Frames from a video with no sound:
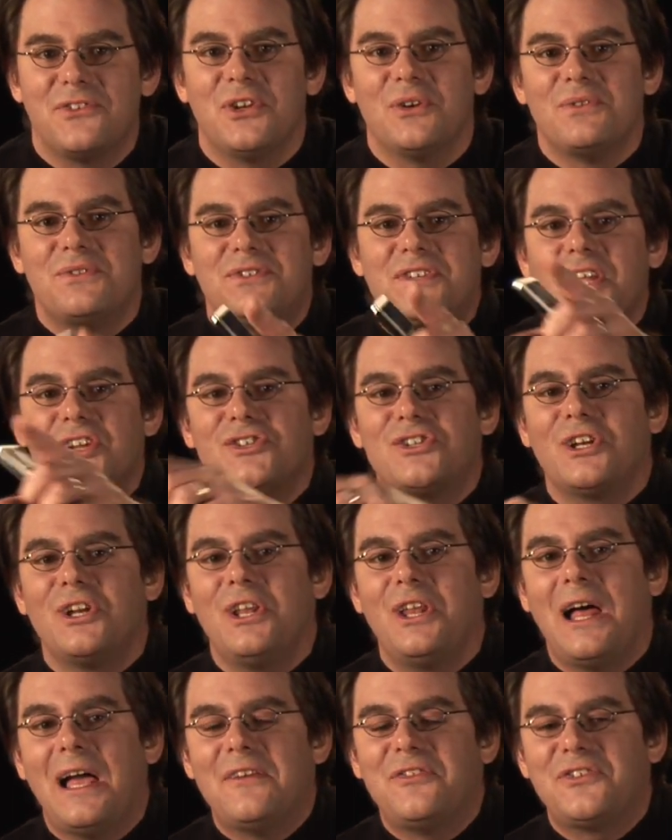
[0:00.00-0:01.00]
your
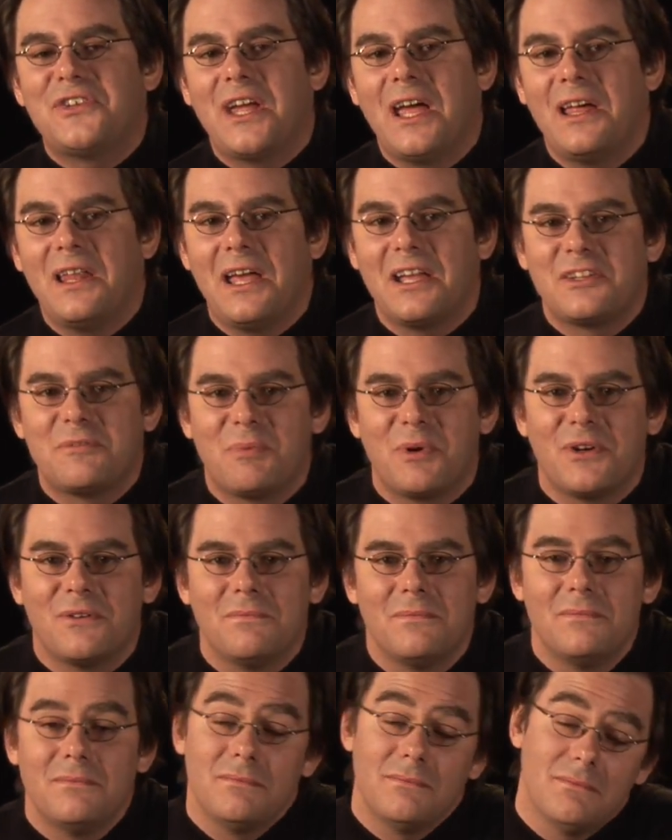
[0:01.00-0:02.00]
digital lifestyle expert.
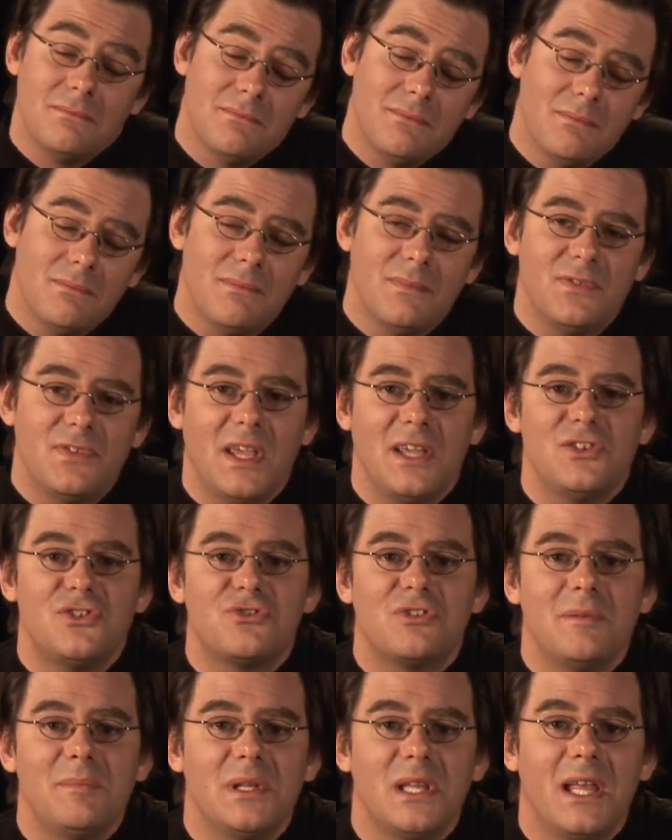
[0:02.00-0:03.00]
Say and
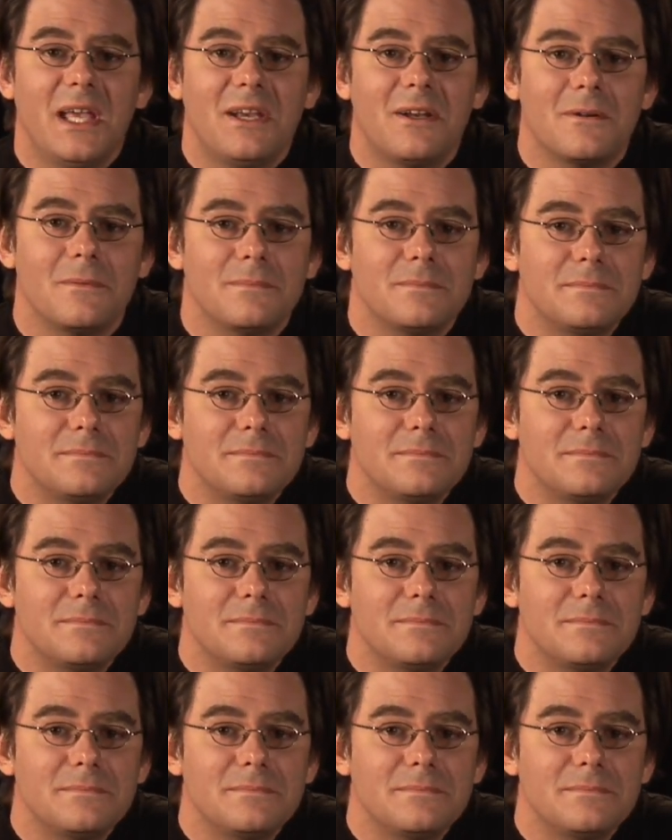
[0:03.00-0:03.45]
stream you later.